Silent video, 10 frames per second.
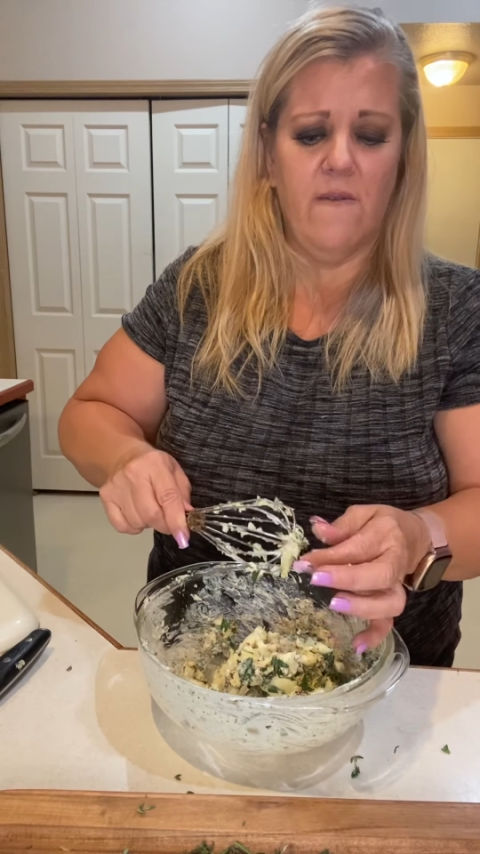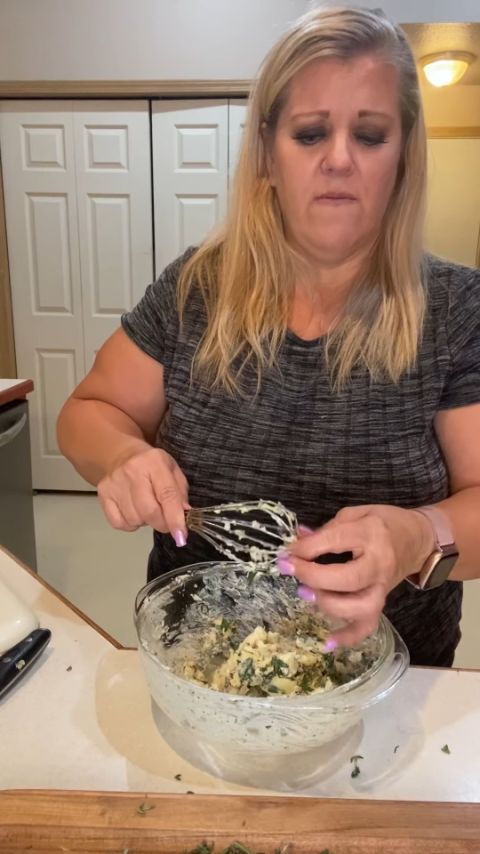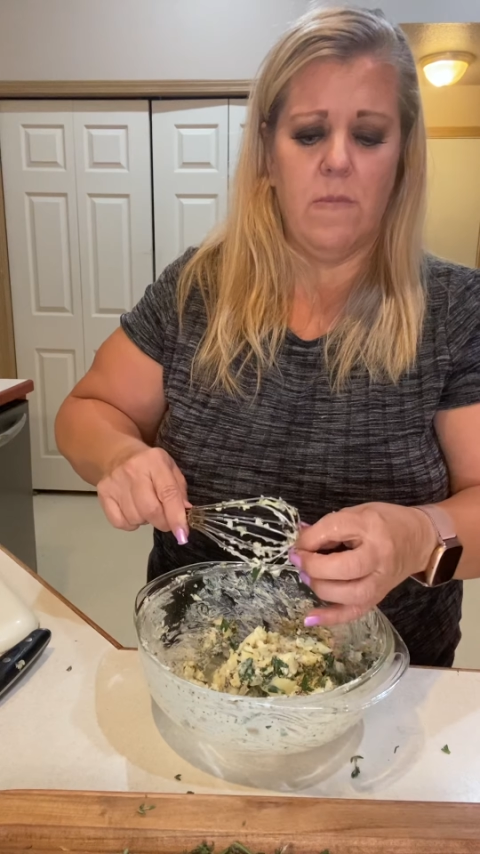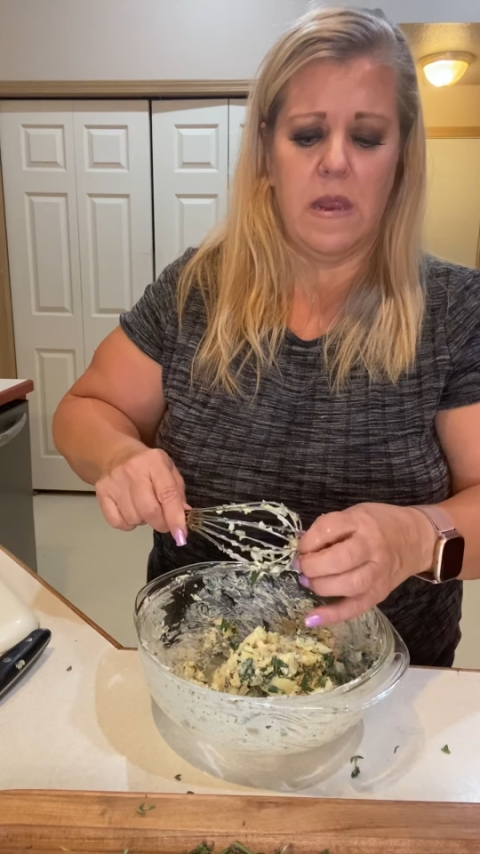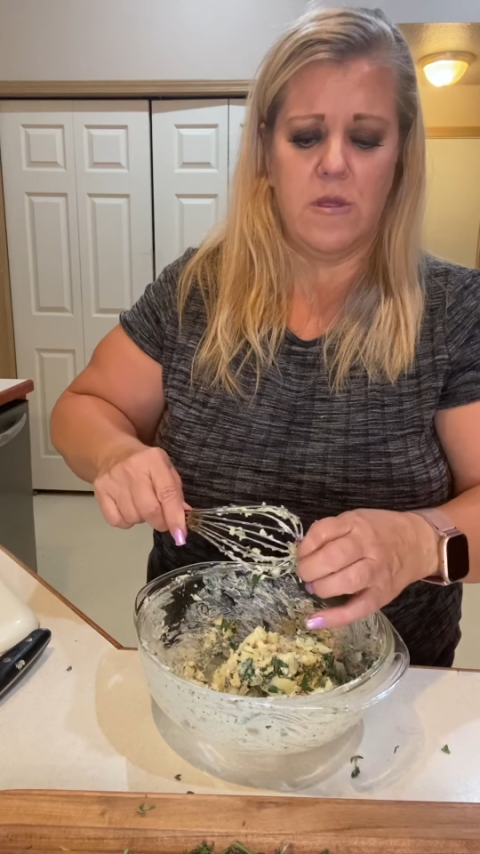for
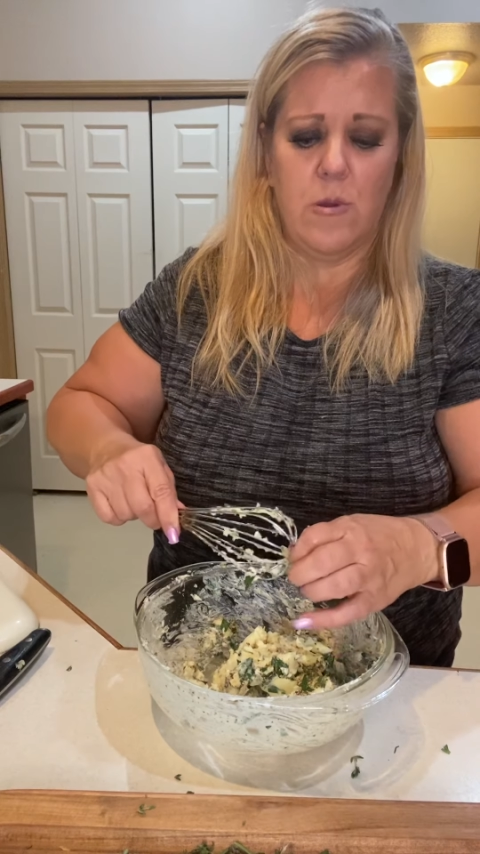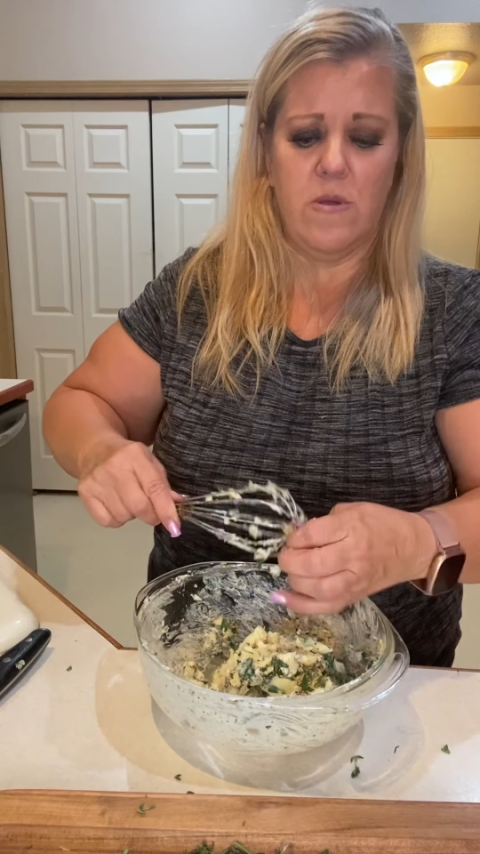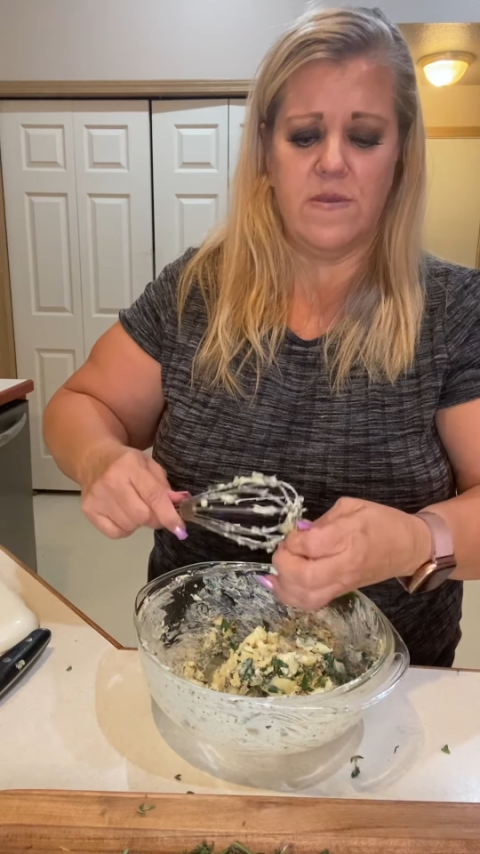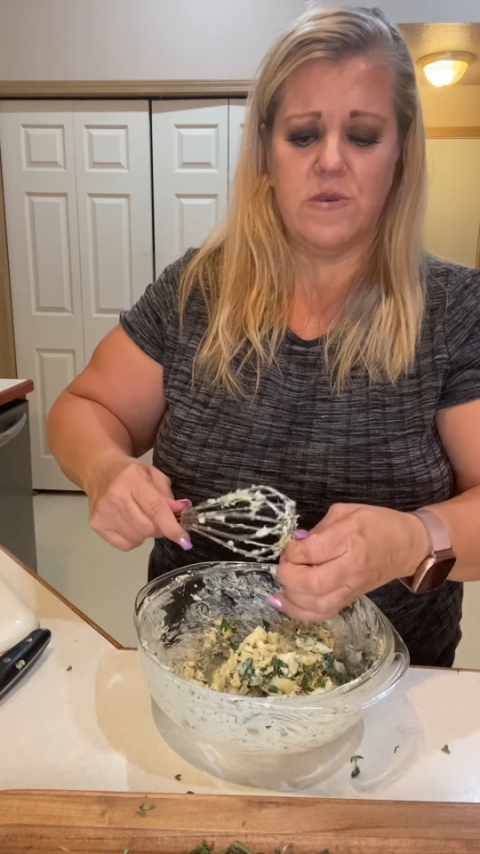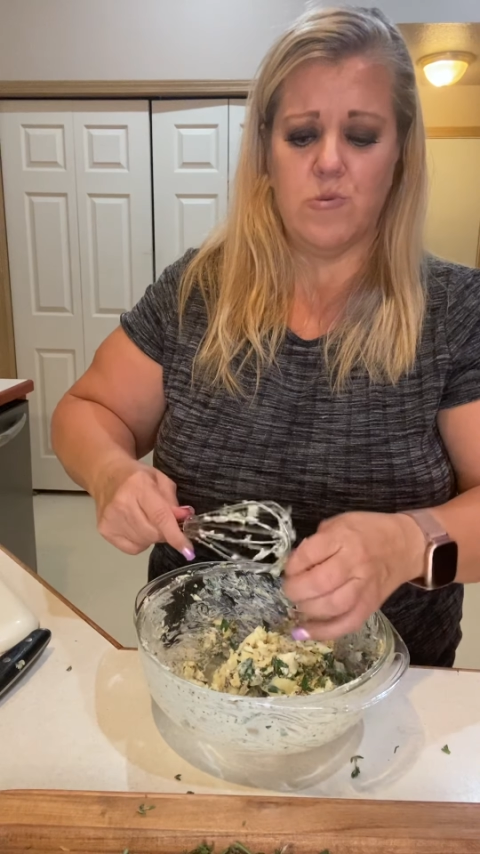me to do
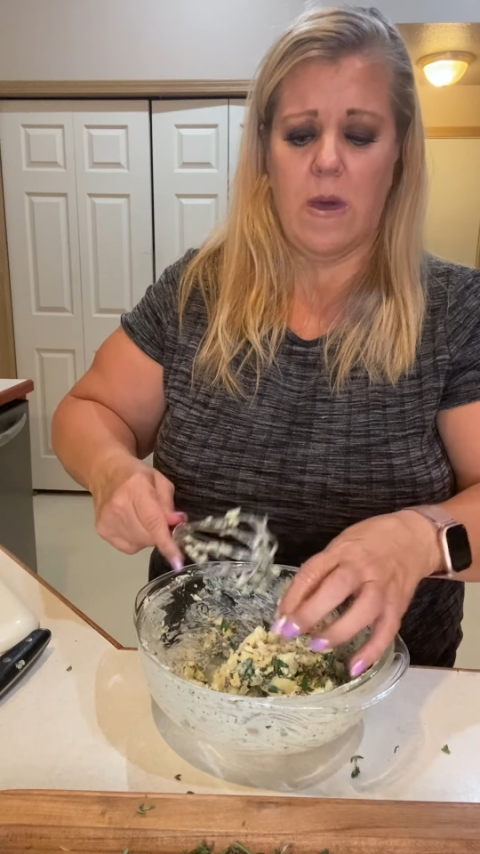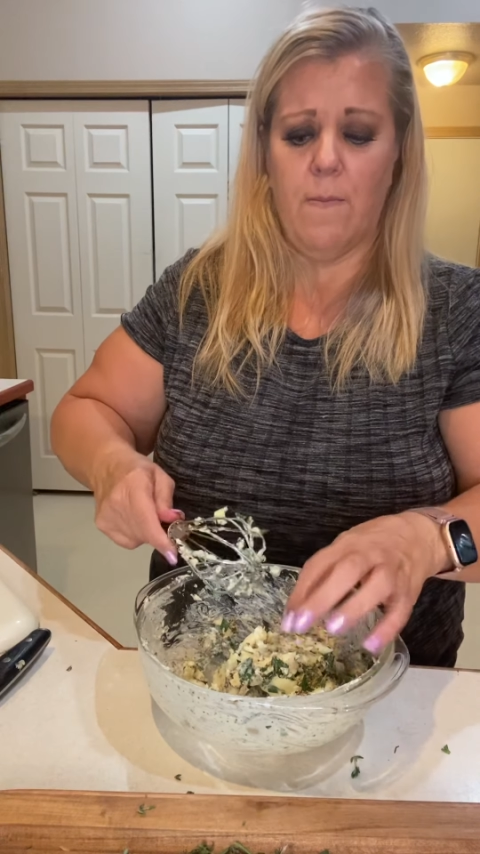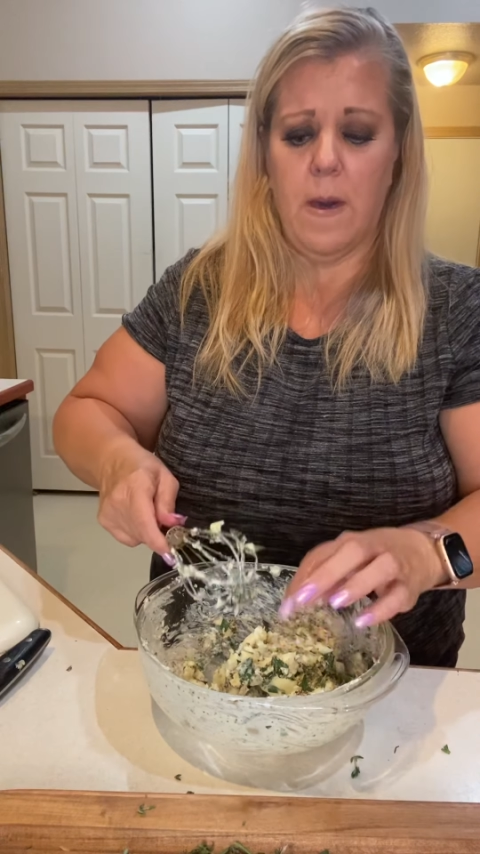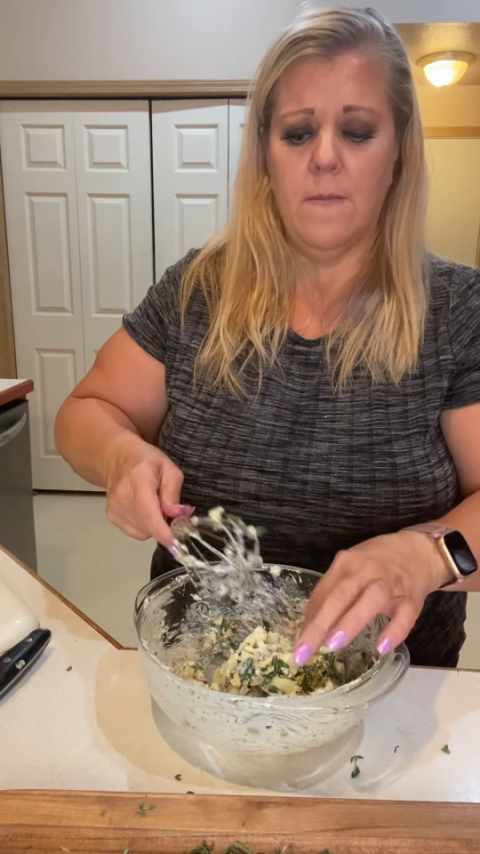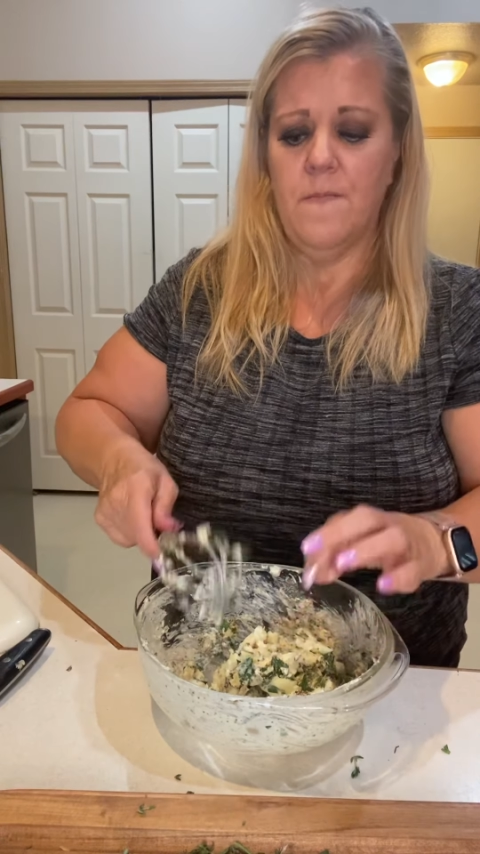it this way, but